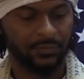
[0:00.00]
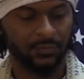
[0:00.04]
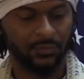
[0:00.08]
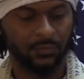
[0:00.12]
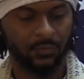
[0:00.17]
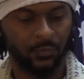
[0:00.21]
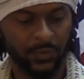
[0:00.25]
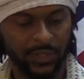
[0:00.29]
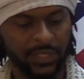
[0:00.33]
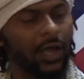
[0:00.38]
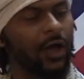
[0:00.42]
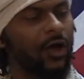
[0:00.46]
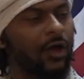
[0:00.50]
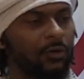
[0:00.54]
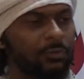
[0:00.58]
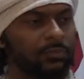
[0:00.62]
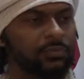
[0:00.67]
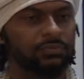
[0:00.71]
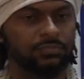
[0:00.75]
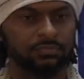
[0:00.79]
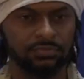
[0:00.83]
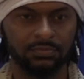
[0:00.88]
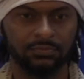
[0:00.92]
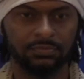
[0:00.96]
We all
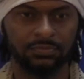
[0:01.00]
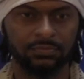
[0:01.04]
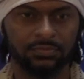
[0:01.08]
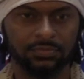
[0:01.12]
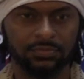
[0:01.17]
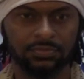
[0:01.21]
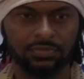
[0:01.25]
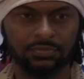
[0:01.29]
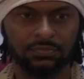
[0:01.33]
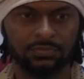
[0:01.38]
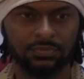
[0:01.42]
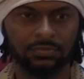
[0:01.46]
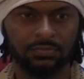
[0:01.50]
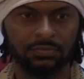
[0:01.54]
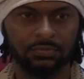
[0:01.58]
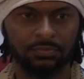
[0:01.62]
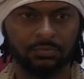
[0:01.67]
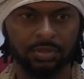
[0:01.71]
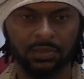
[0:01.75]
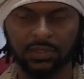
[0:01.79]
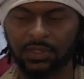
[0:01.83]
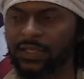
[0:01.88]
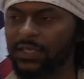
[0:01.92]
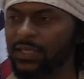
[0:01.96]

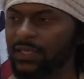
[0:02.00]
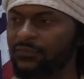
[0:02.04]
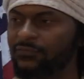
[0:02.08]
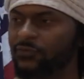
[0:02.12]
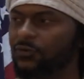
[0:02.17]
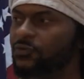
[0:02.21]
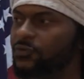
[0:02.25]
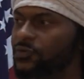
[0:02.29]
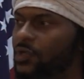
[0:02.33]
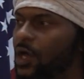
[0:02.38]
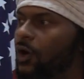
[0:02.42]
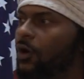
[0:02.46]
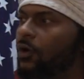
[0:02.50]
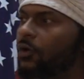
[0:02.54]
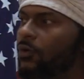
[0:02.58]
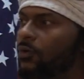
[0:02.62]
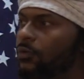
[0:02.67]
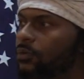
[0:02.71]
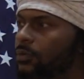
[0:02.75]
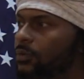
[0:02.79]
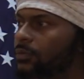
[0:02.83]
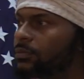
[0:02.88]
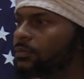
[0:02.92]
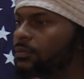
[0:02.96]
believe or
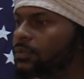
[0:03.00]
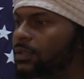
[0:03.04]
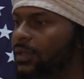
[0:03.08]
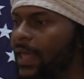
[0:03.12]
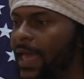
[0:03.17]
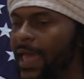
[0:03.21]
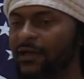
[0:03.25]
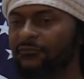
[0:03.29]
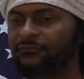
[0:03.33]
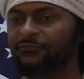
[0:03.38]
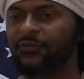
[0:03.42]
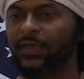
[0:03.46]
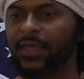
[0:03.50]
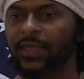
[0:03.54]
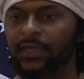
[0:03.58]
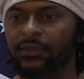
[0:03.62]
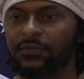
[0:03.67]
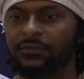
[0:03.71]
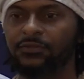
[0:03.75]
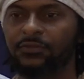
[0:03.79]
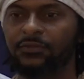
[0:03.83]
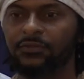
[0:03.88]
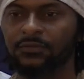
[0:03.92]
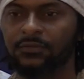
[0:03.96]
know and have
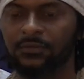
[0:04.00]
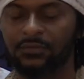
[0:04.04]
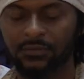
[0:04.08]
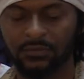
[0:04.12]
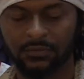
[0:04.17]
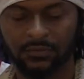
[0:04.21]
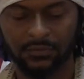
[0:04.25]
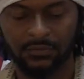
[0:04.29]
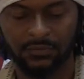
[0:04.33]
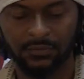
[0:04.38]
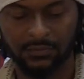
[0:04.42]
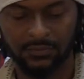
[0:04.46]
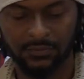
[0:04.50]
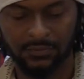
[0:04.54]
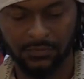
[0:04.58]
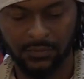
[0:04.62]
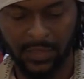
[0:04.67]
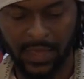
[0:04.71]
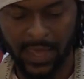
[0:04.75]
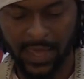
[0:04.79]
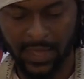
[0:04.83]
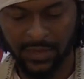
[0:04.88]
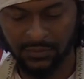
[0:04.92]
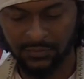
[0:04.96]
faith
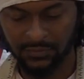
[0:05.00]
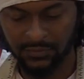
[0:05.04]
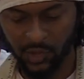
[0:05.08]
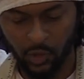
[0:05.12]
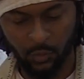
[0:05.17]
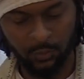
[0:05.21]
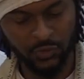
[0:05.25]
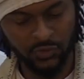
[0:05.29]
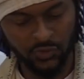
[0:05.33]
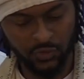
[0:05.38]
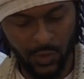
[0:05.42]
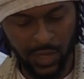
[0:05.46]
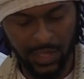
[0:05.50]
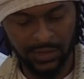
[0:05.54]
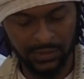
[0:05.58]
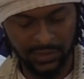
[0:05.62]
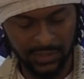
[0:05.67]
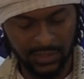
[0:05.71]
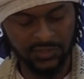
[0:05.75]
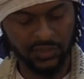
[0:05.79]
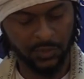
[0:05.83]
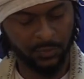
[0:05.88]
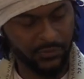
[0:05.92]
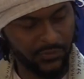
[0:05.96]
that Noble Drew
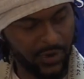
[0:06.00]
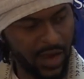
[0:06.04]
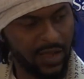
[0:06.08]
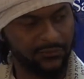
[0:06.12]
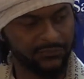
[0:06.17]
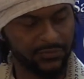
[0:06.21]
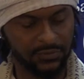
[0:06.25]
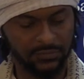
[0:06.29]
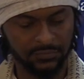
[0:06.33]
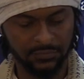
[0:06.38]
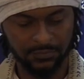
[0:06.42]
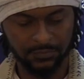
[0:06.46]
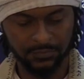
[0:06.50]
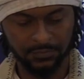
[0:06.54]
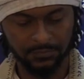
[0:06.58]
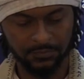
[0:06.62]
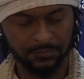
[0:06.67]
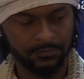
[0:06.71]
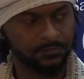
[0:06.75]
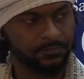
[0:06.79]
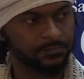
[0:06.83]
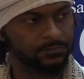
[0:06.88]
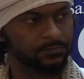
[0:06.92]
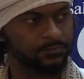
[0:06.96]
Ali is a prophet.
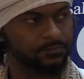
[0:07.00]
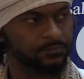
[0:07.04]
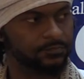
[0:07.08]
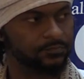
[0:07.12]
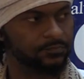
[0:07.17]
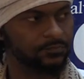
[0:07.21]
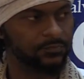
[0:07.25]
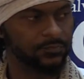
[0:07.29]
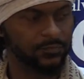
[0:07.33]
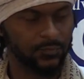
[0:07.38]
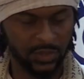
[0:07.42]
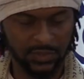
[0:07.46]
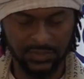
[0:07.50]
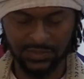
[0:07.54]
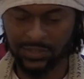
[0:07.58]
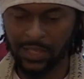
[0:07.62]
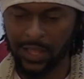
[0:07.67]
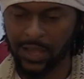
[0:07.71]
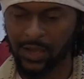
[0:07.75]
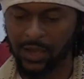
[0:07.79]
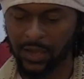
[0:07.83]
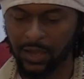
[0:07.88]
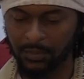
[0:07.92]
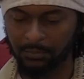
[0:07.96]

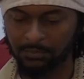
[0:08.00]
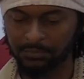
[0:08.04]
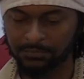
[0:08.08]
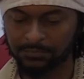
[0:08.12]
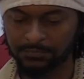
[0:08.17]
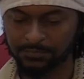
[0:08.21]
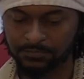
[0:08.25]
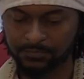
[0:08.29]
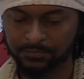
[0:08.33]
Islam.